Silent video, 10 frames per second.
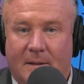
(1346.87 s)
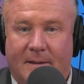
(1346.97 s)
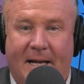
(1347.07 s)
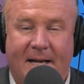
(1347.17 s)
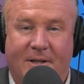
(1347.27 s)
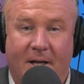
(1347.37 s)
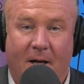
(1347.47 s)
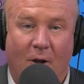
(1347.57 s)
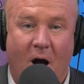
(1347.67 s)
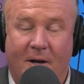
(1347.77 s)
catching
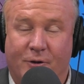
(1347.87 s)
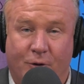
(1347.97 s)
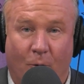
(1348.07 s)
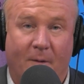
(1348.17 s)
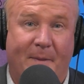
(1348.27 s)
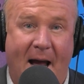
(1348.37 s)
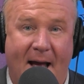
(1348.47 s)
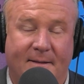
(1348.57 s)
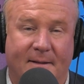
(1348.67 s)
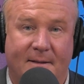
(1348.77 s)
a lot of short
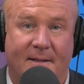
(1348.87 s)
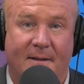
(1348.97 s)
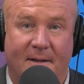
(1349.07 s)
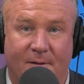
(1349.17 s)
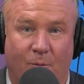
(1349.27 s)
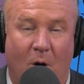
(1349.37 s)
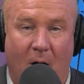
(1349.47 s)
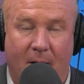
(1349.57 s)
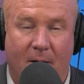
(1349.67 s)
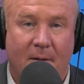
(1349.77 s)
passes in this
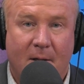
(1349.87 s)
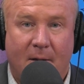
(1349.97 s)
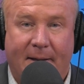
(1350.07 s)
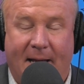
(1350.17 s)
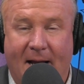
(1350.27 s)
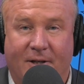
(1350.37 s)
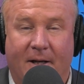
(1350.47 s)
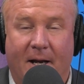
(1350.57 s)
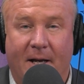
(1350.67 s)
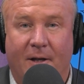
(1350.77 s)
one, catching
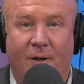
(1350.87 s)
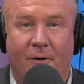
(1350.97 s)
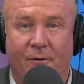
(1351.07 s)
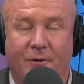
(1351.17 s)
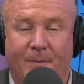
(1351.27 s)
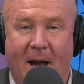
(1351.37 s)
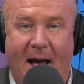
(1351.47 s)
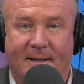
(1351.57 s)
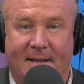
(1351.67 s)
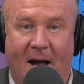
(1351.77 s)
a huge
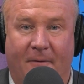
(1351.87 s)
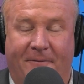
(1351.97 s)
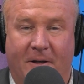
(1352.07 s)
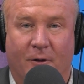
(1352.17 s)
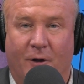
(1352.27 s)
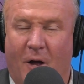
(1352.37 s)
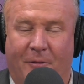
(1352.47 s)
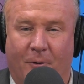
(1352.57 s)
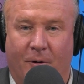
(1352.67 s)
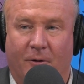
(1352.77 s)
pass downfield on
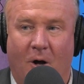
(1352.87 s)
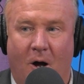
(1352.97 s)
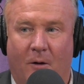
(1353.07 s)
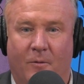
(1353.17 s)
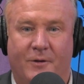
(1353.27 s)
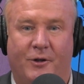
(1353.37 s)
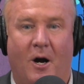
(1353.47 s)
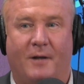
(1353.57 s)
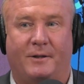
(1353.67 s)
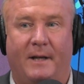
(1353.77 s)
3rd and long when
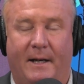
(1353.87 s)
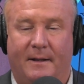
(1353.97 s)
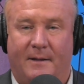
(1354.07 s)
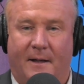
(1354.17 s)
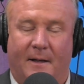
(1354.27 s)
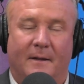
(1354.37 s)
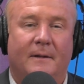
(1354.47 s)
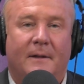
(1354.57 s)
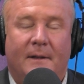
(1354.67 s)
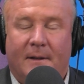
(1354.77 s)
Josh needed to
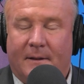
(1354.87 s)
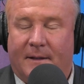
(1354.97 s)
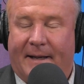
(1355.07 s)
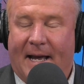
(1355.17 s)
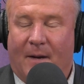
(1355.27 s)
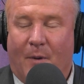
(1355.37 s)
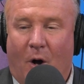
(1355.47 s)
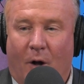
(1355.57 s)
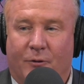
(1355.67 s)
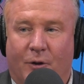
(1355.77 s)
get a
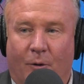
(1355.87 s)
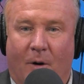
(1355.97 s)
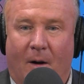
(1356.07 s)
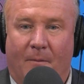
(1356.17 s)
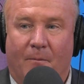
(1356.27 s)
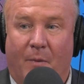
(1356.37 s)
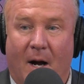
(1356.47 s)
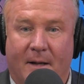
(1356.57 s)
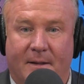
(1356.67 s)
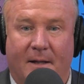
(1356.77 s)
ball to him.
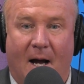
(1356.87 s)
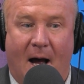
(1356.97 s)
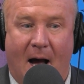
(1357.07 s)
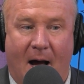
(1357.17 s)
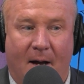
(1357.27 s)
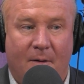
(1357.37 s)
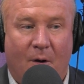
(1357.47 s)
But